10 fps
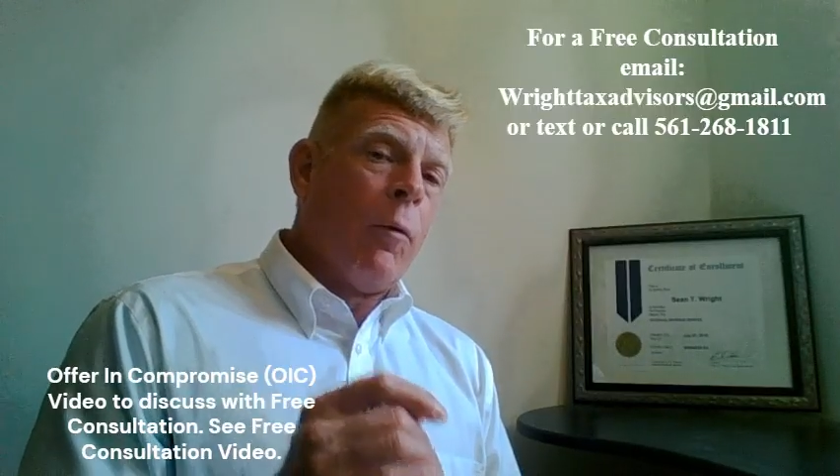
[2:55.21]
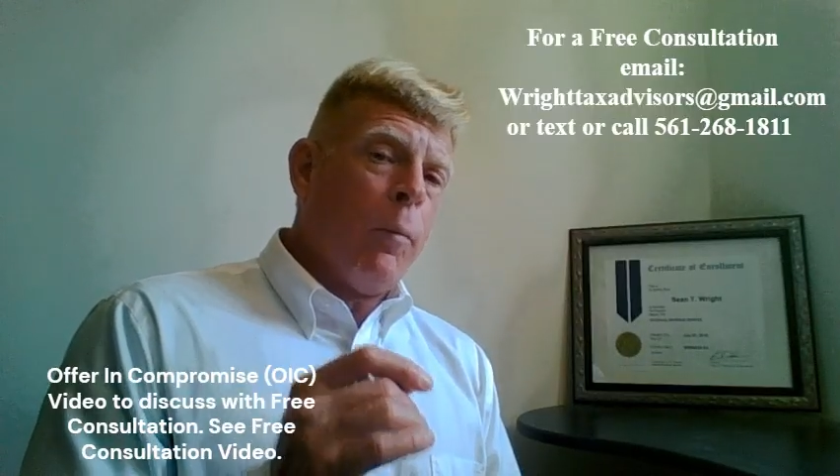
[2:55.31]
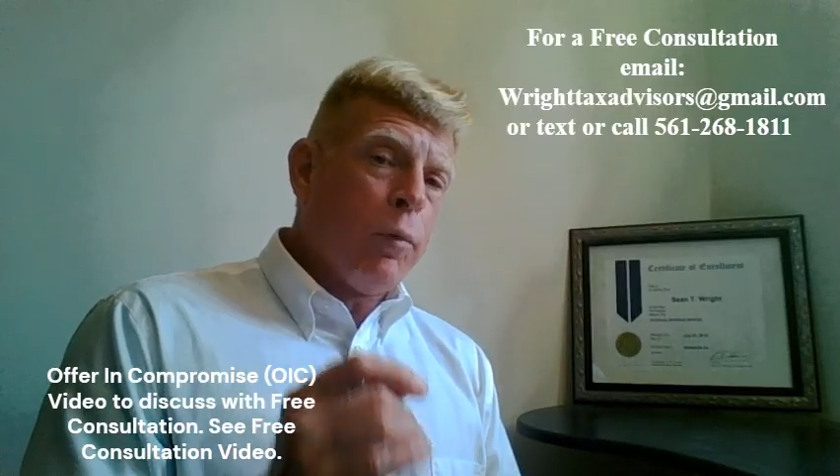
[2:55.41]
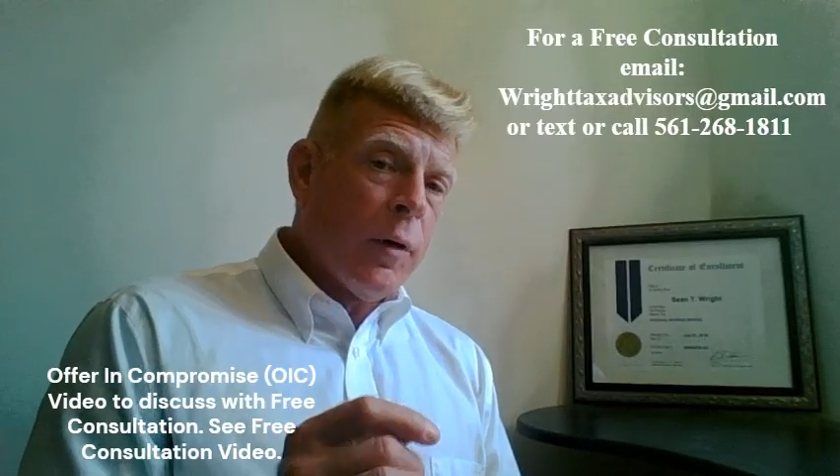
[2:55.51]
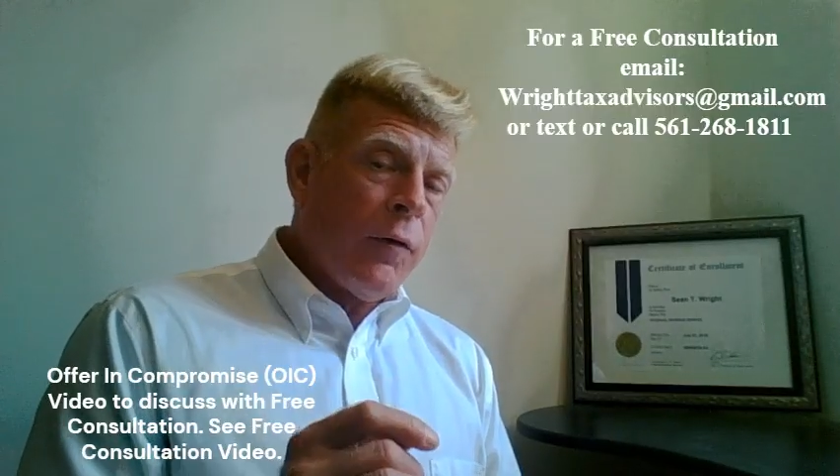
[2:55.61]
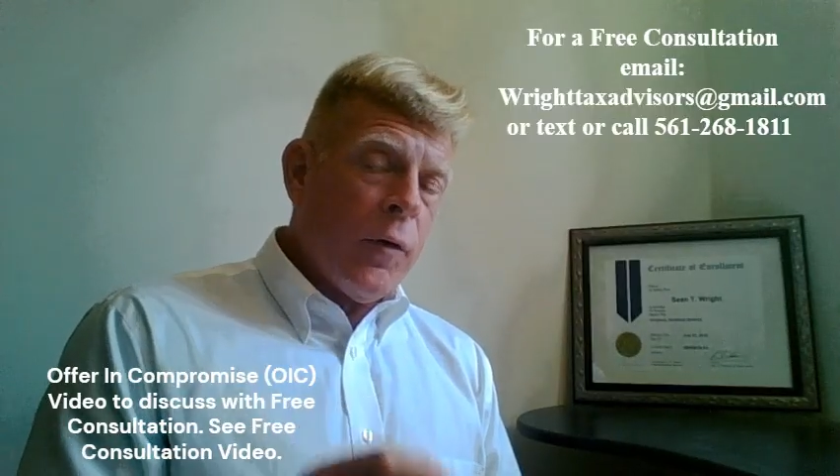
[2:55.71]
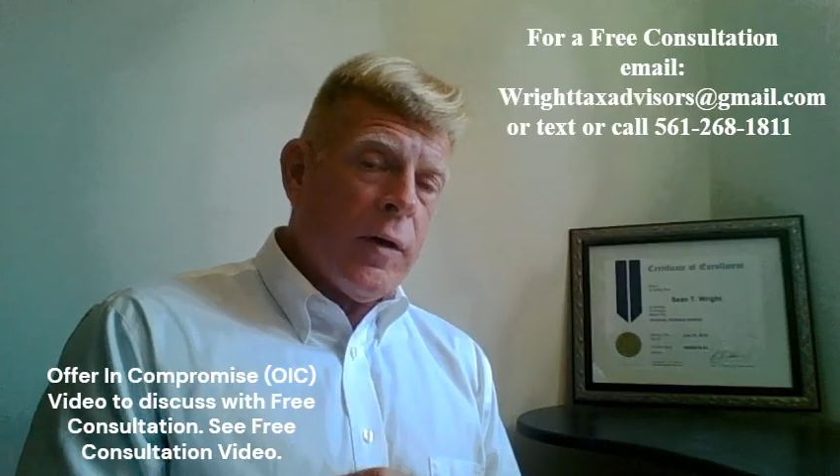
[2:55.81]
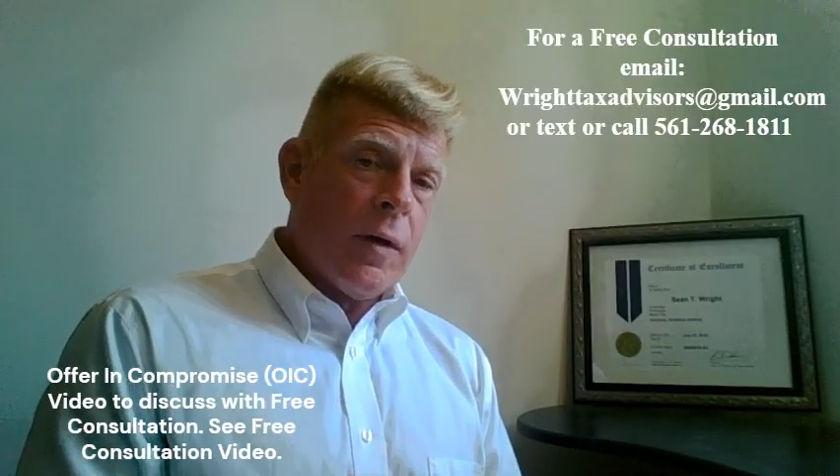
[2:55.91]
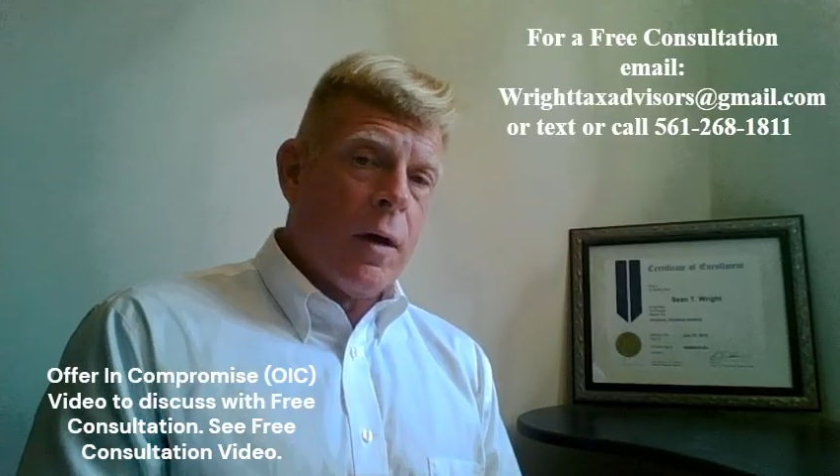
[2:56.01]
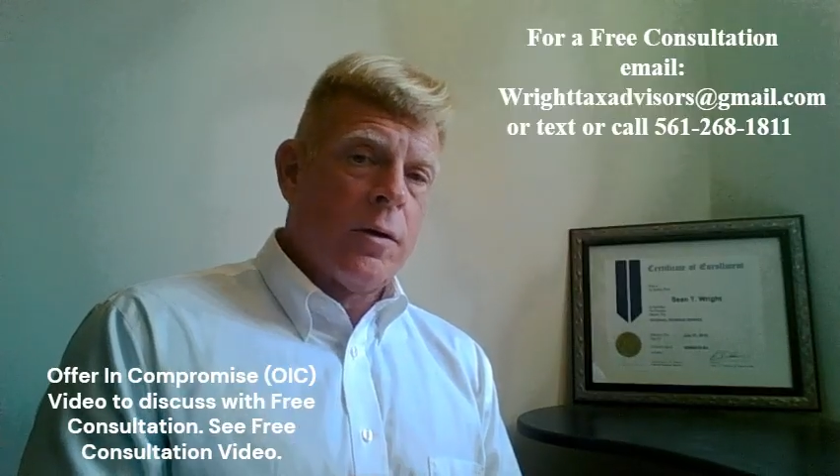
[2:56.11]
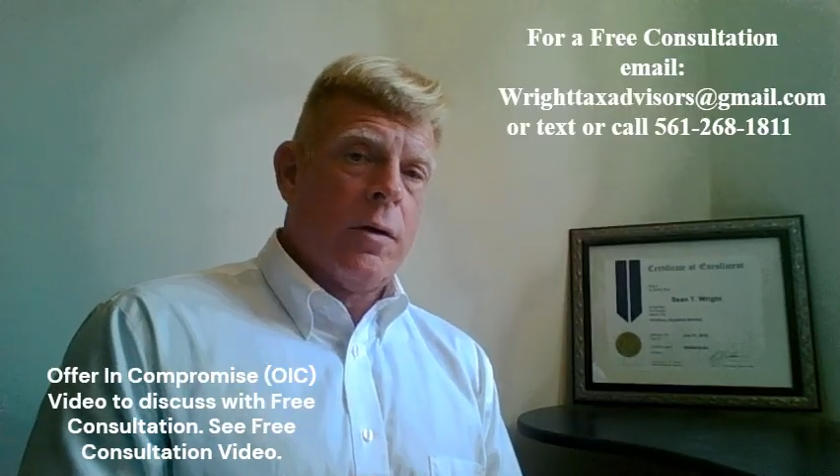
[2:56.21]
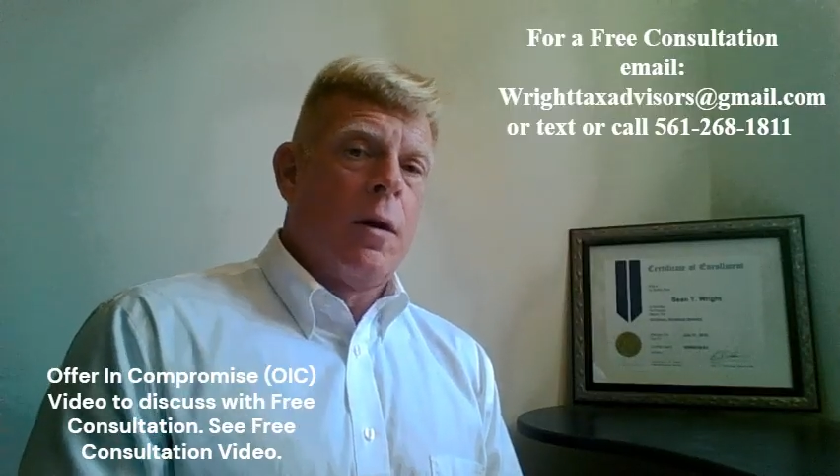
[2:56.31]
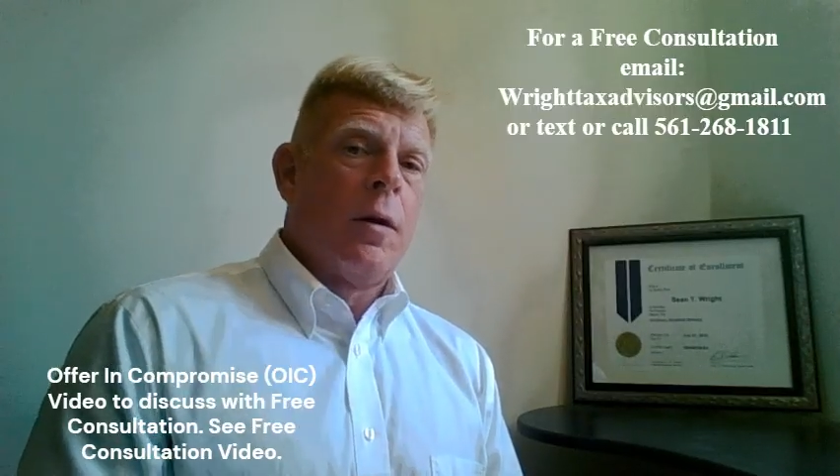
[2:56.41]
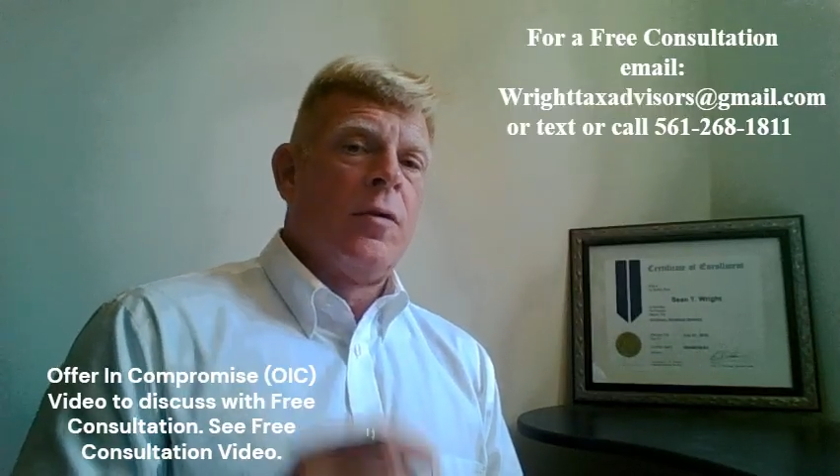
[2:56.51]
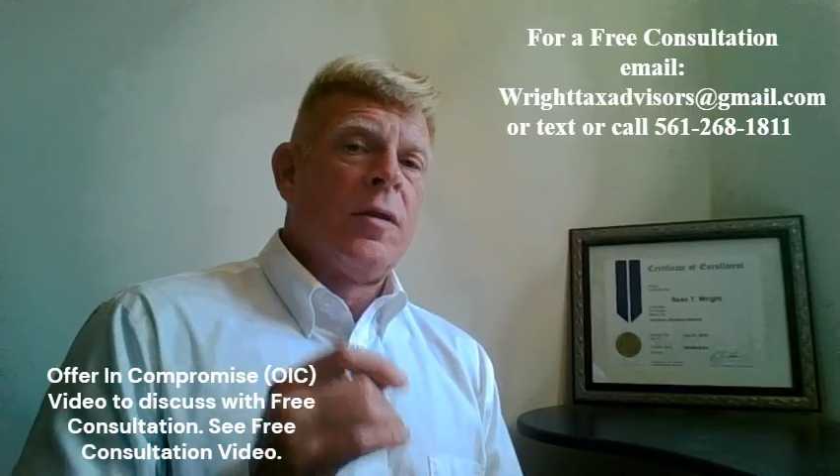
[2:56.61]
briefly touch
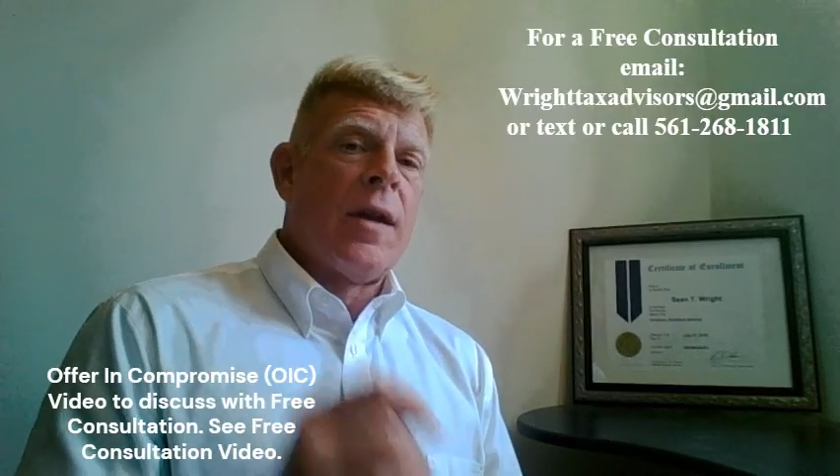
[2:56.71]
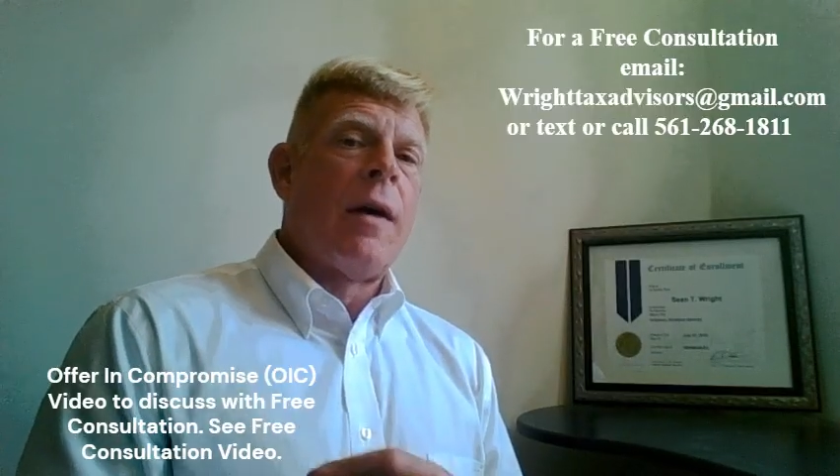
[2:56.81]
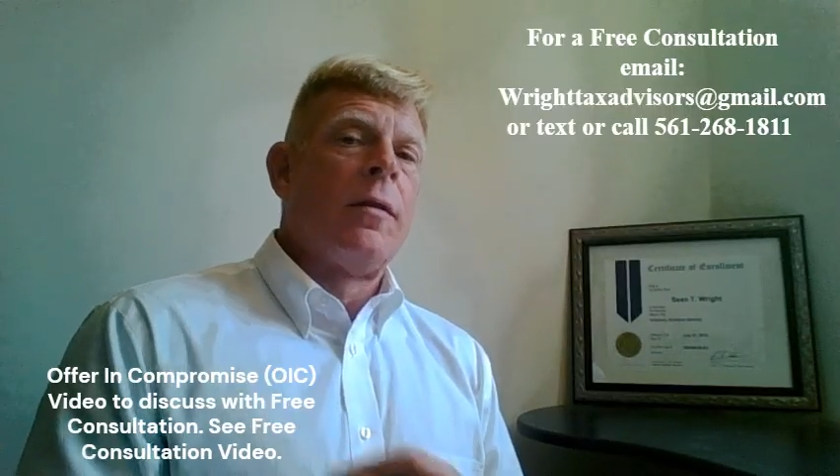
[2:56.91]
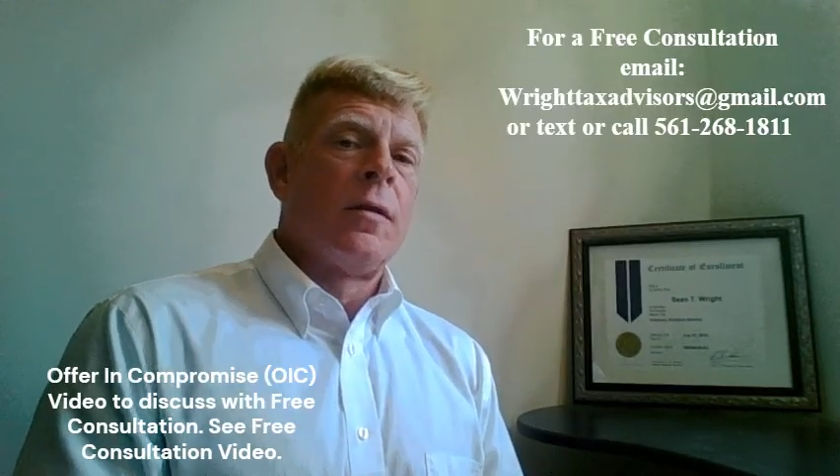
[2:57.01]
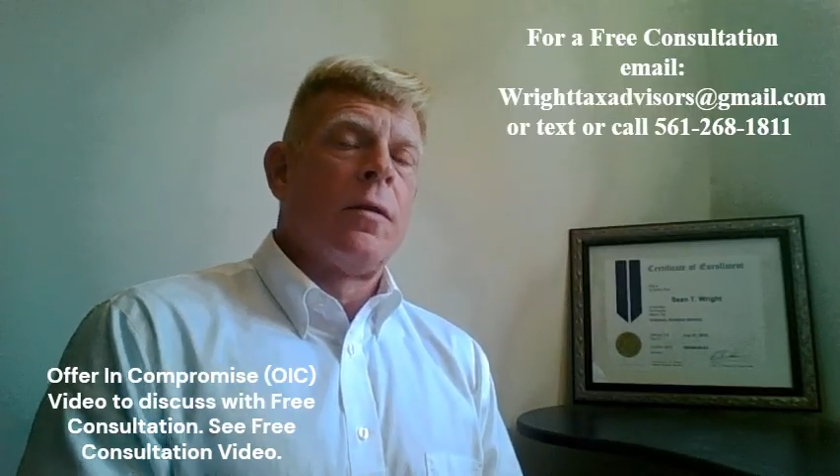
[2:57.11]
on the doubt as